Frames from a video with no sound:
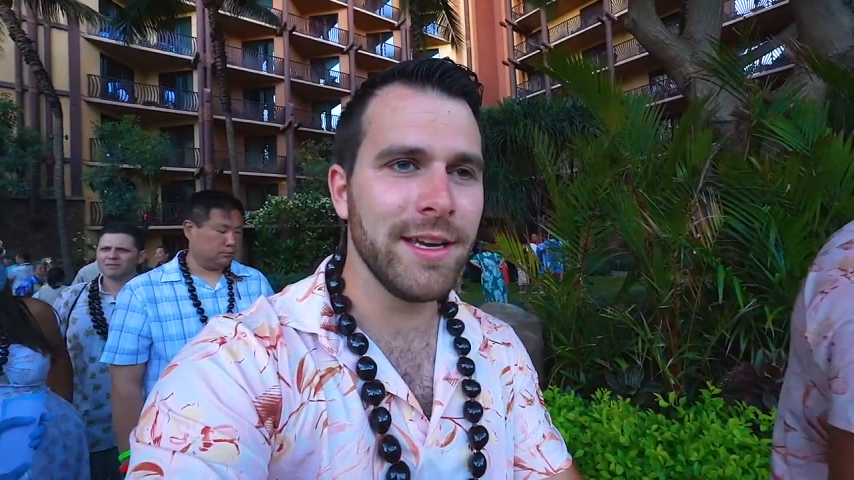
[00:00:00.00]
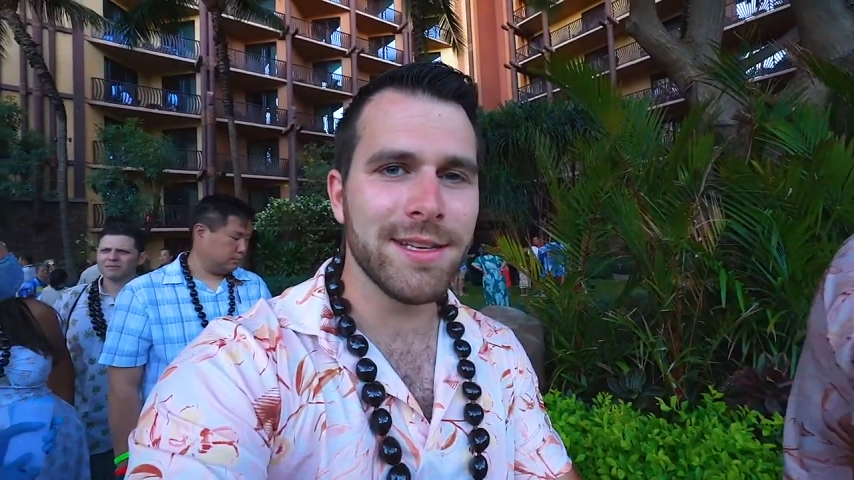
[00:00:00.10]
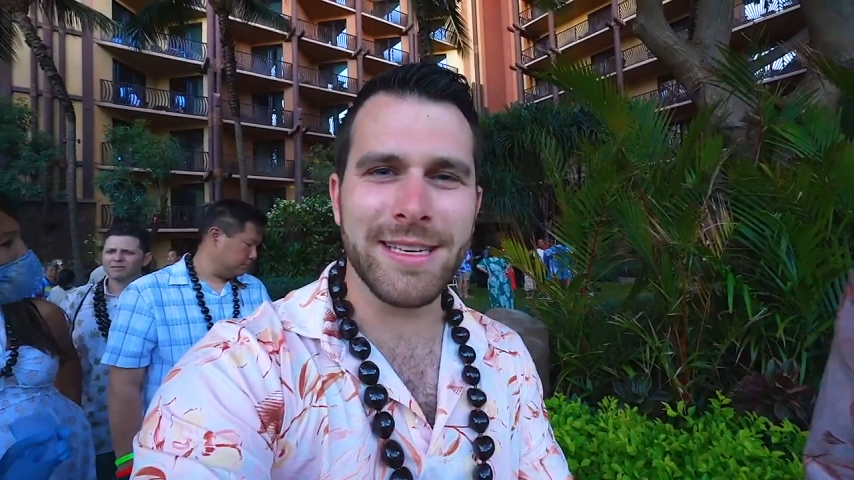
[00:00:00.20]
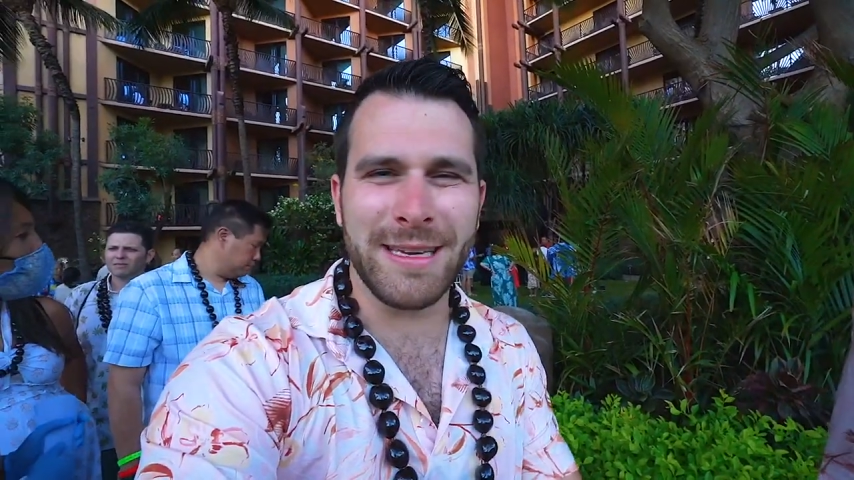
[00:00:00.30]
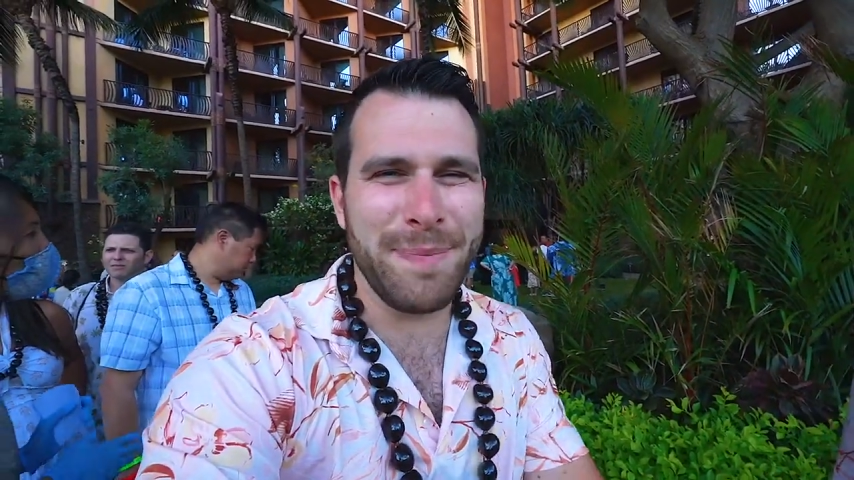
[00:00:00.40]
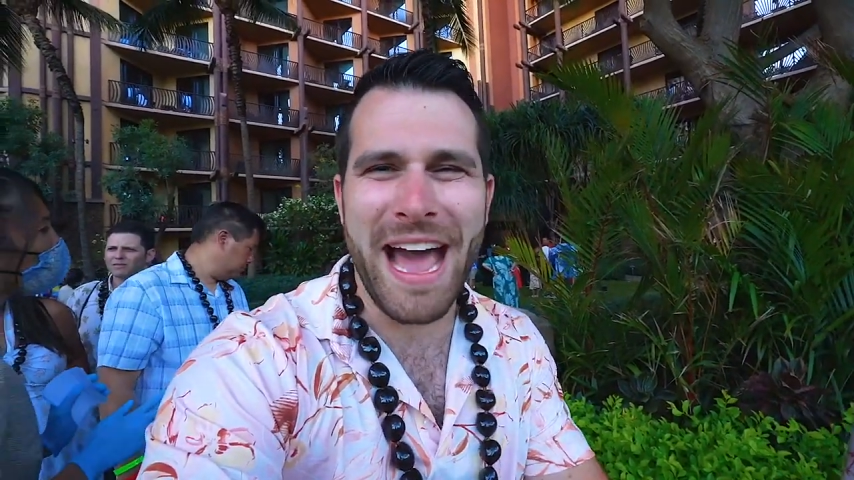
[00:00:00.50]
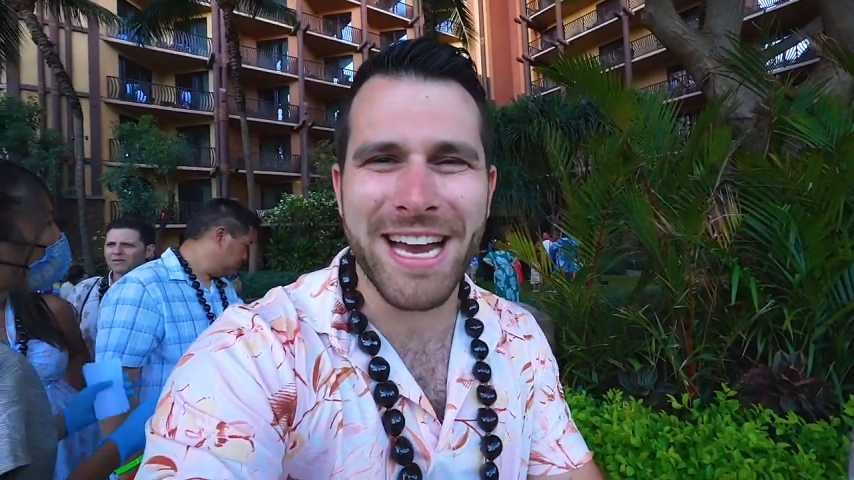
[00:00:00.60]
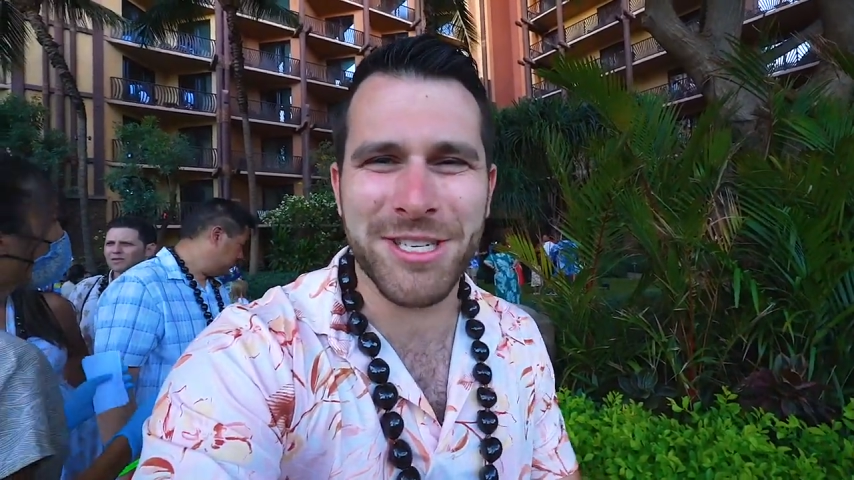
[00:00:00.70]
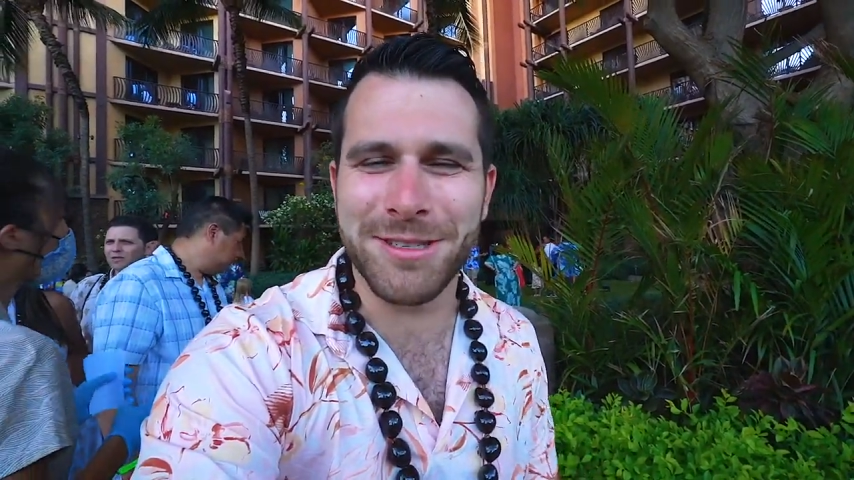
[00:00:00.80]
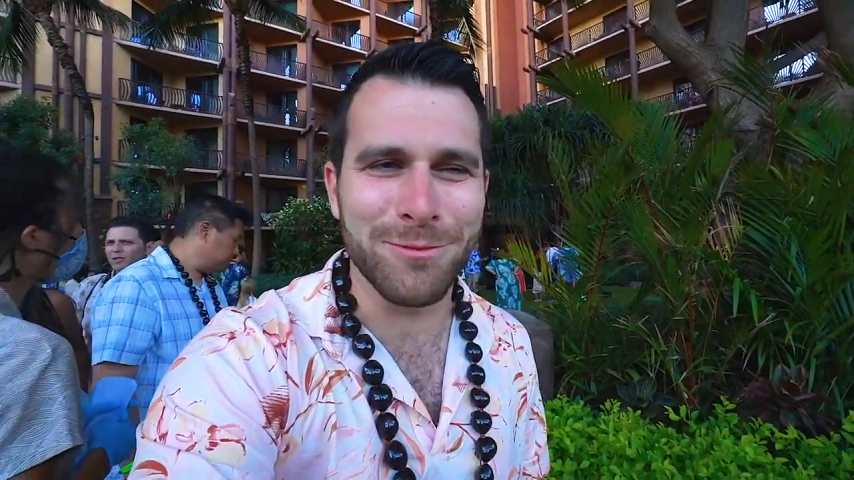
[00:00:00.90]
It's like
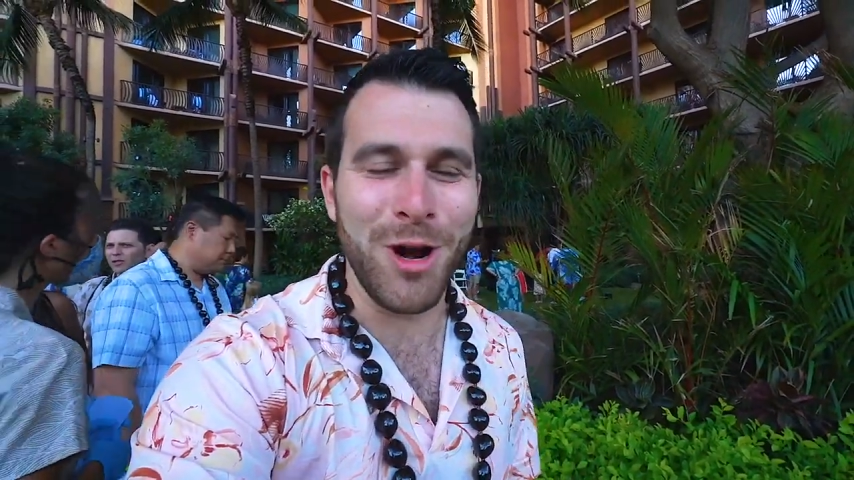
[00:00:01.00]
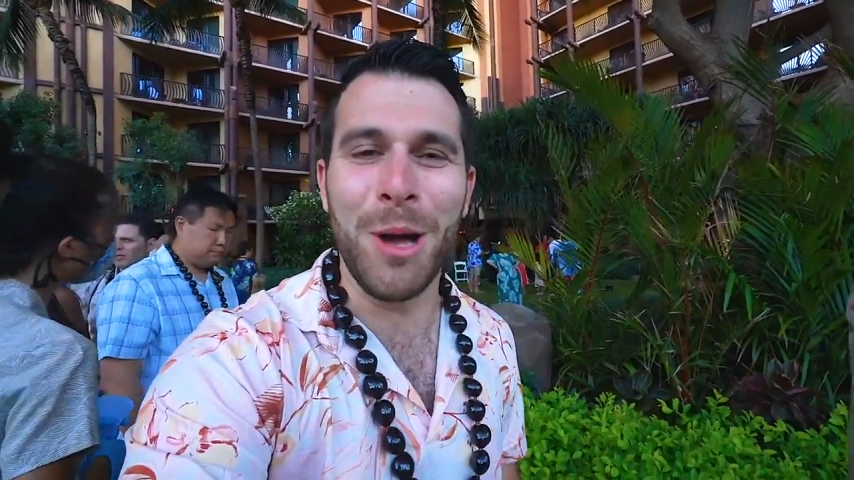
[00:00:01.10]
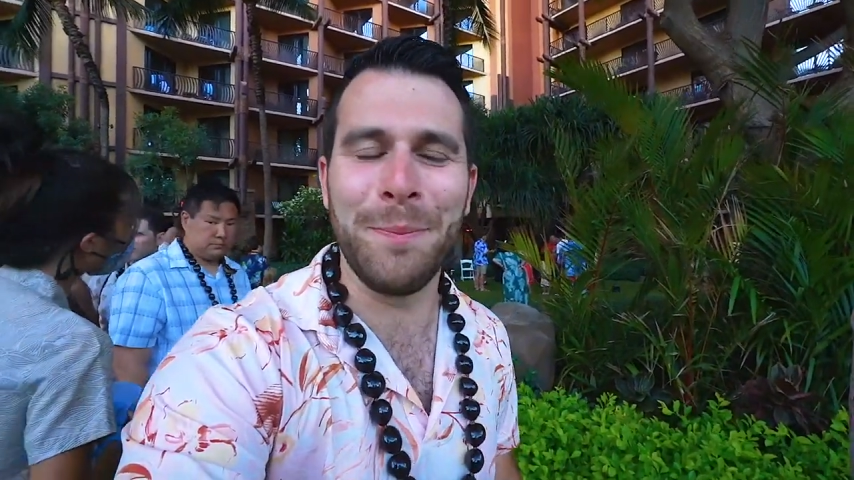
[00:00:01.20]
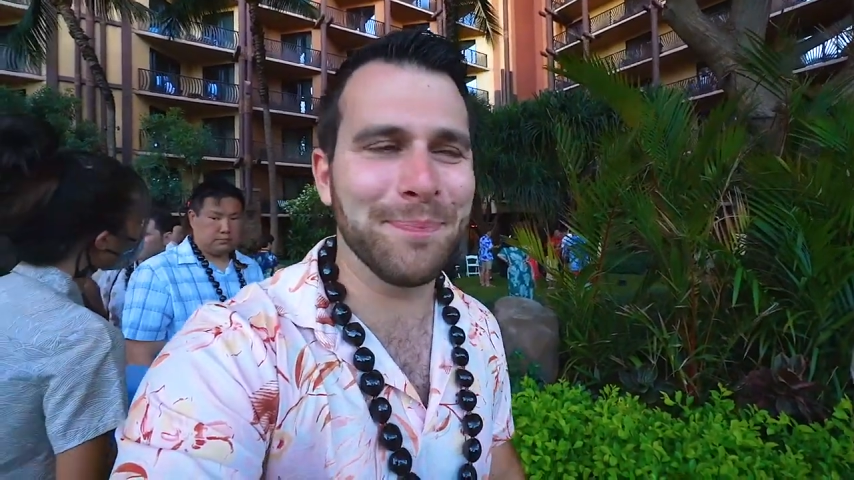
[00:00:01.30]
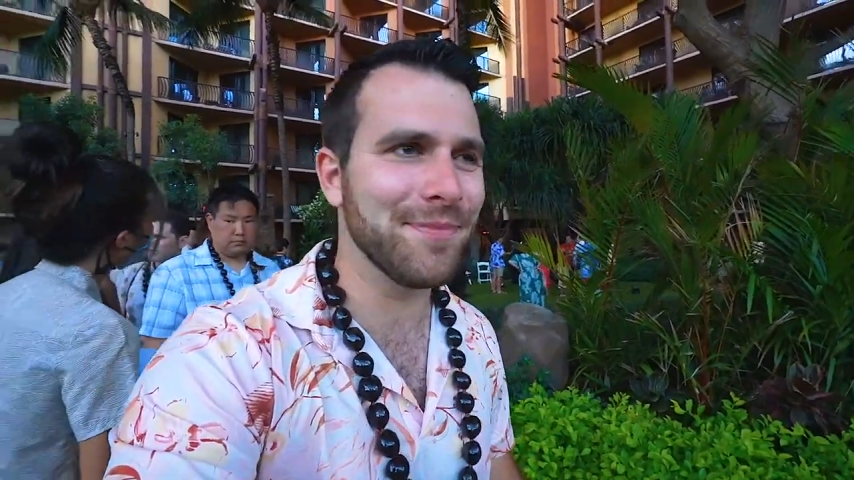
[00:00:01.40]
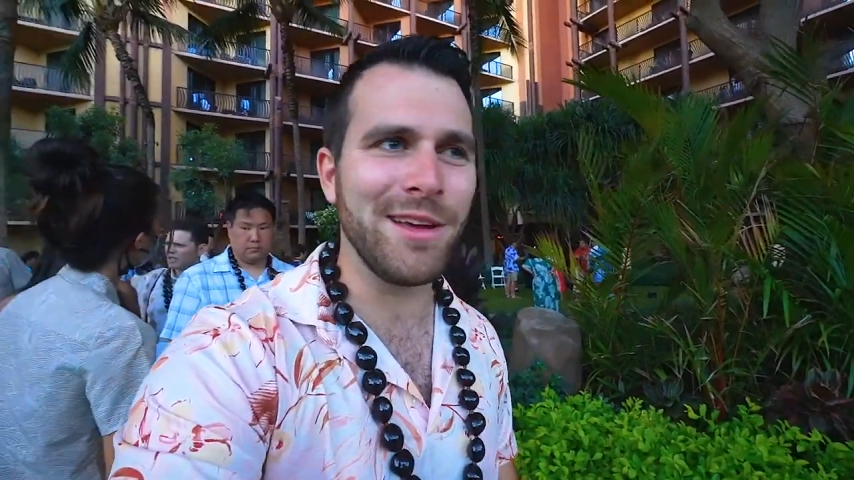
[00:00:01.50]
passion rum.